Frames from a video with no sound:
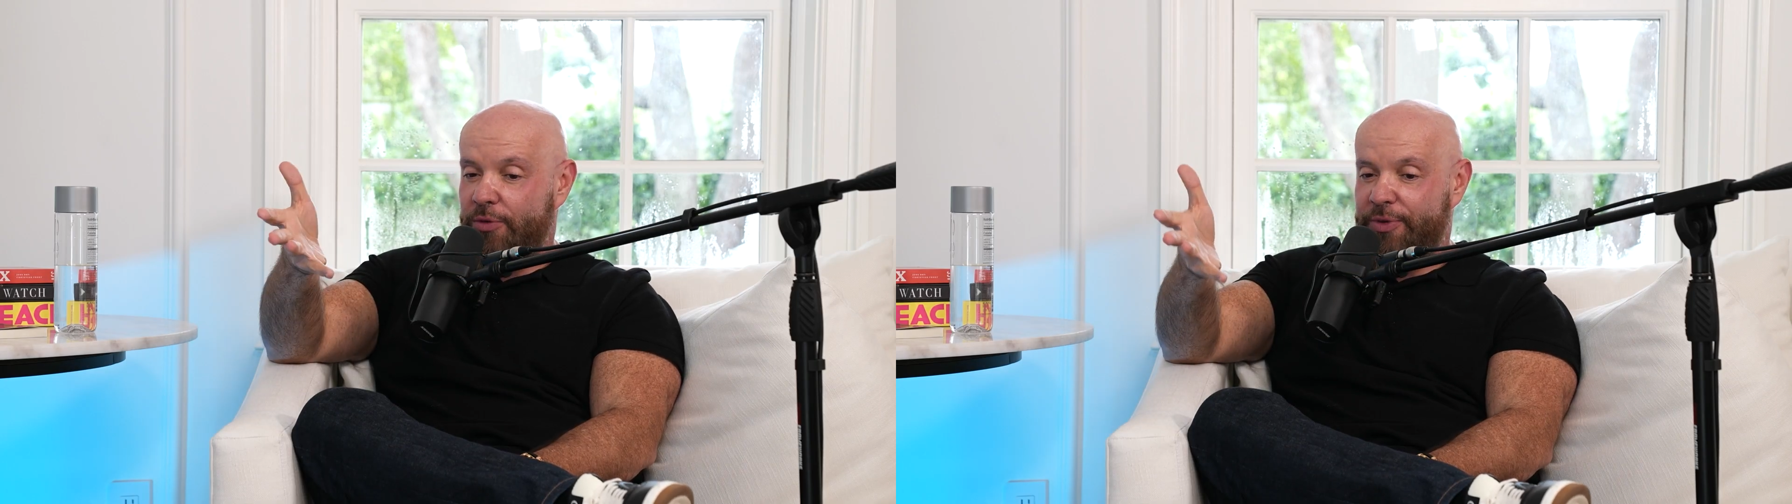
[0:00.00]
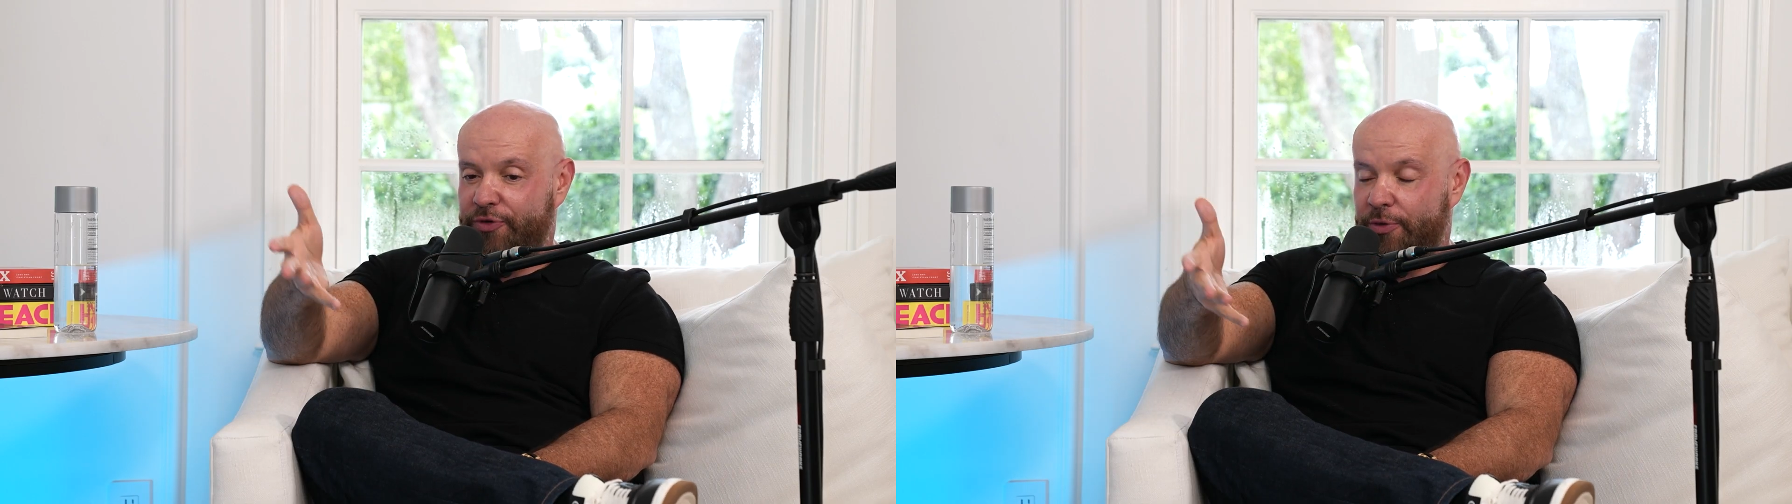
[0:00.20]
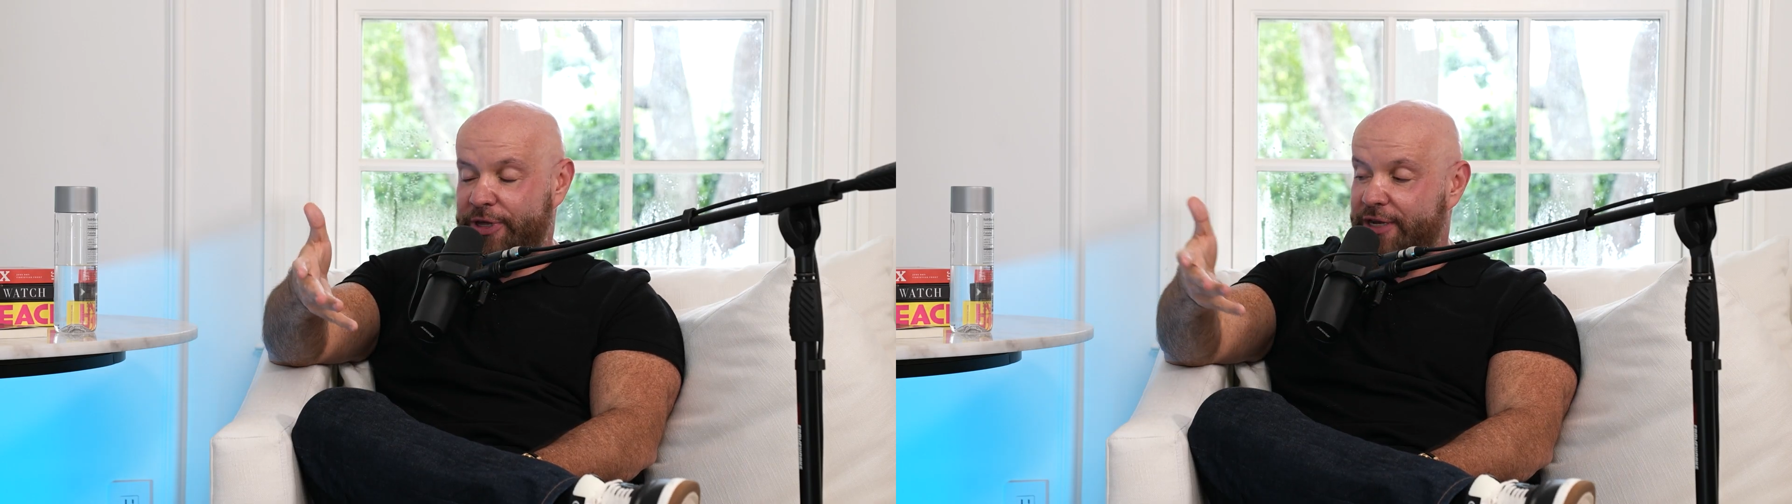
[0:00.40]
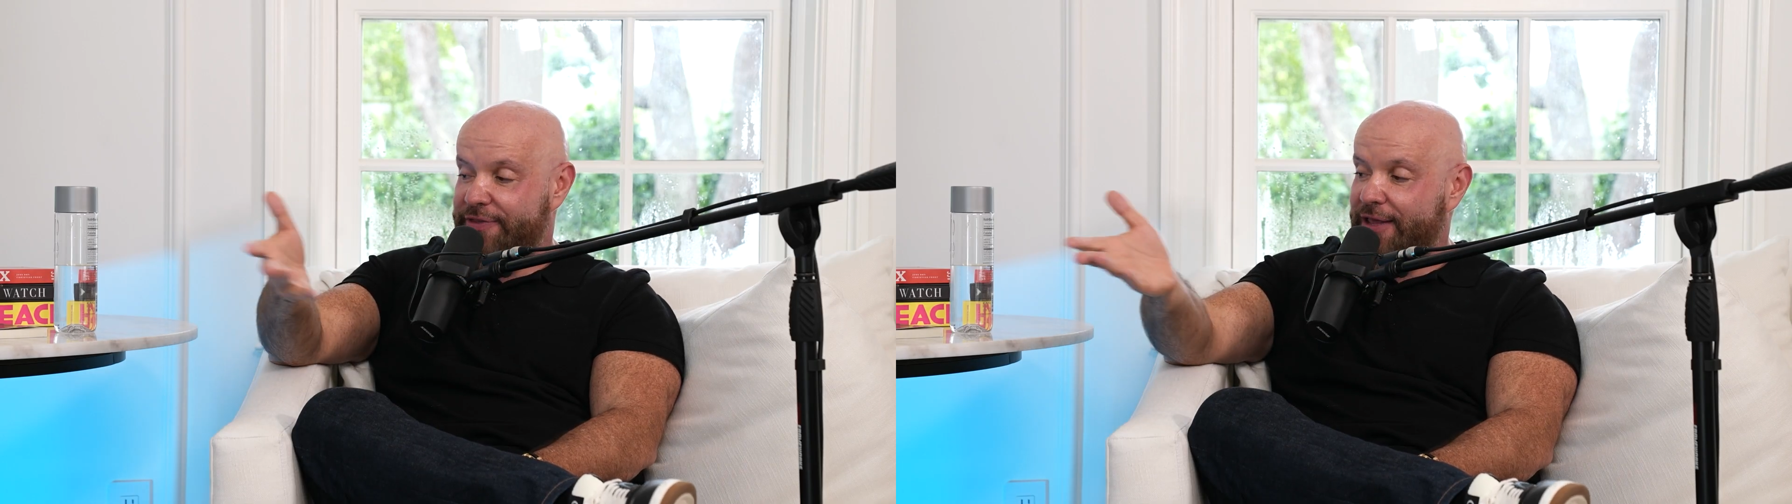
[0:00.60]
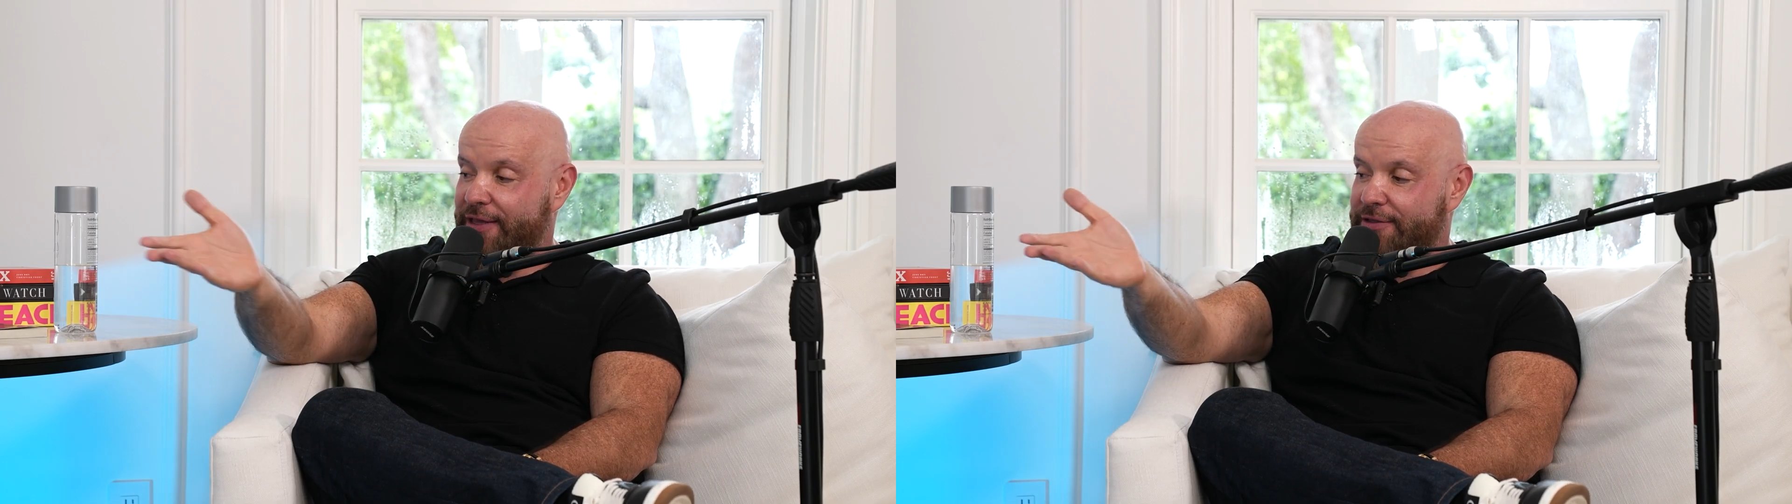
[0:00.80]
before we get into
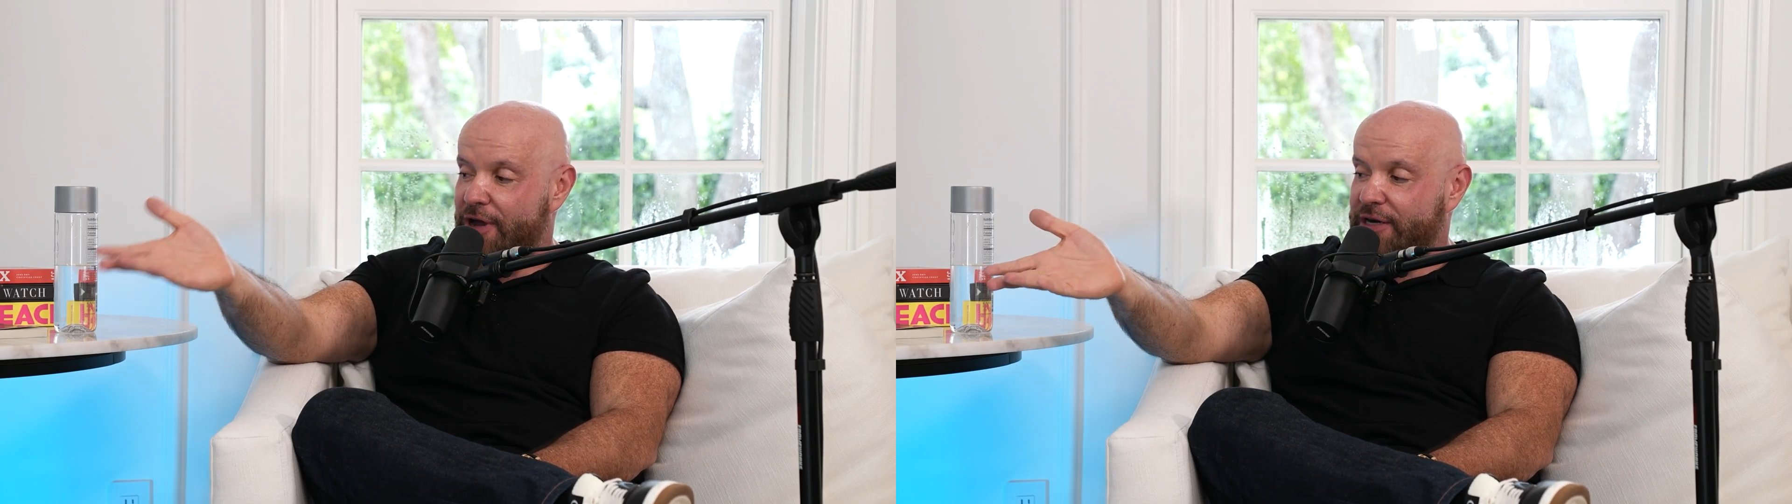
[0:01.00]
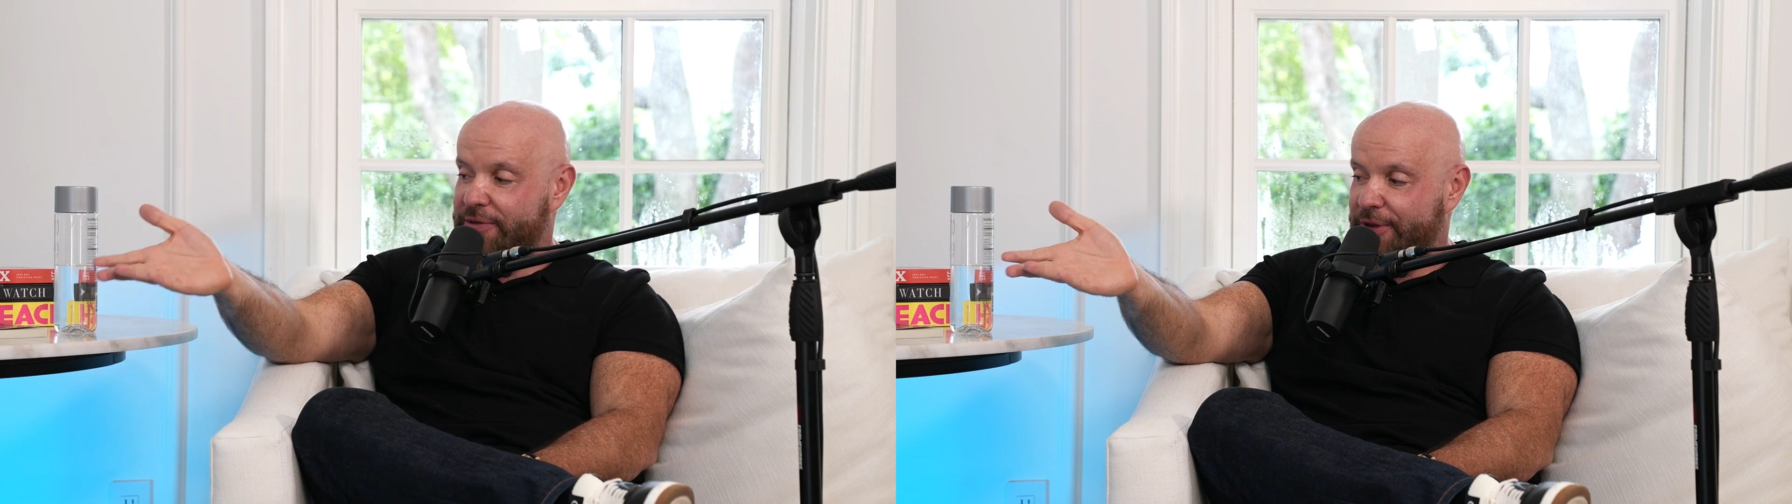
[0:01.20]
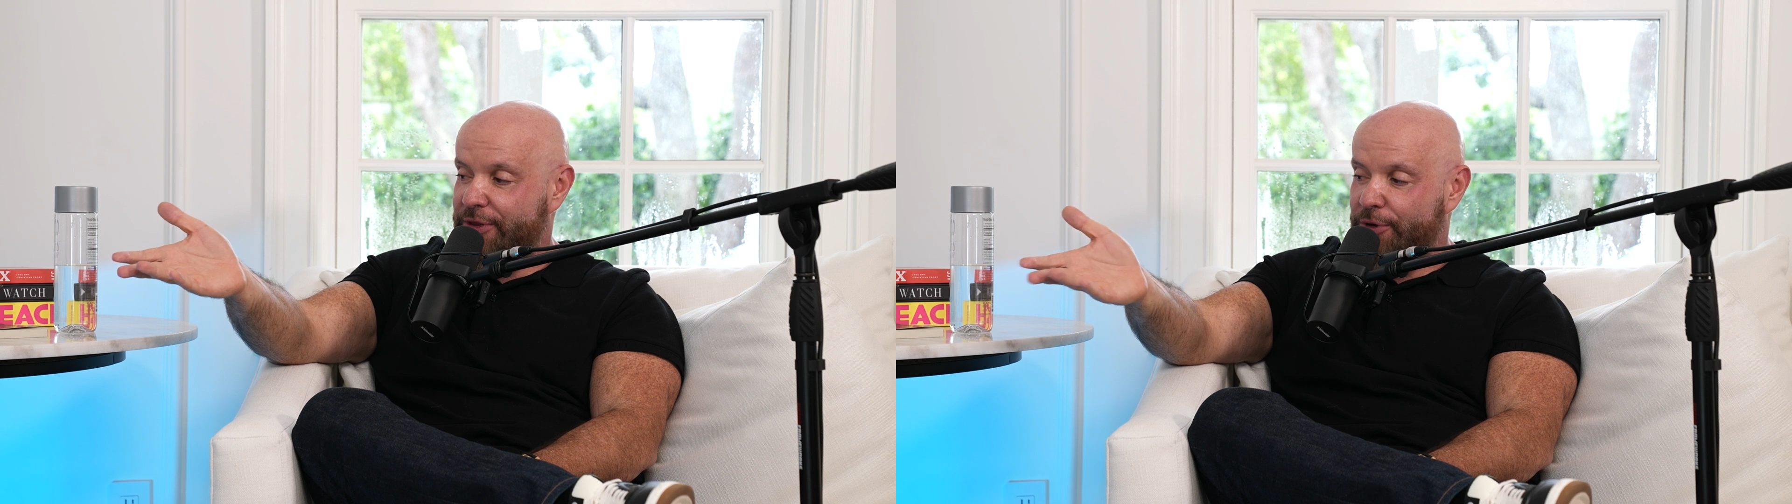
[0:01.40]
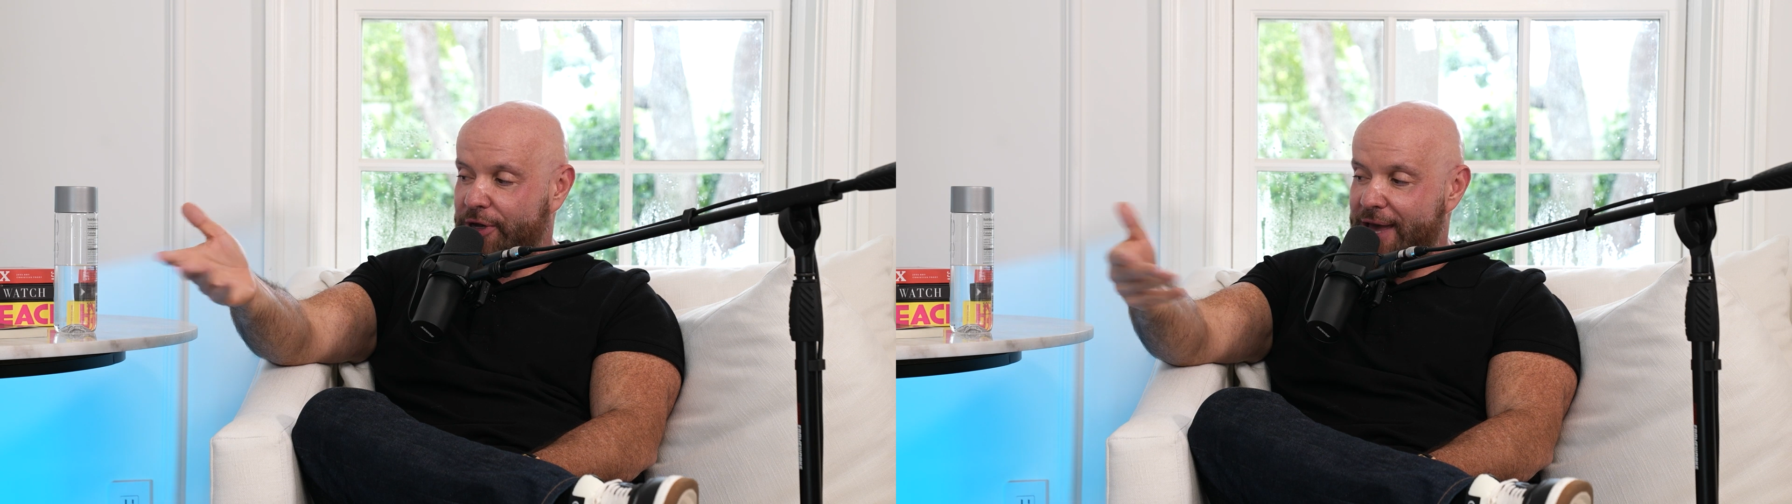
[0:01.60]
that, like, talk to me about the book.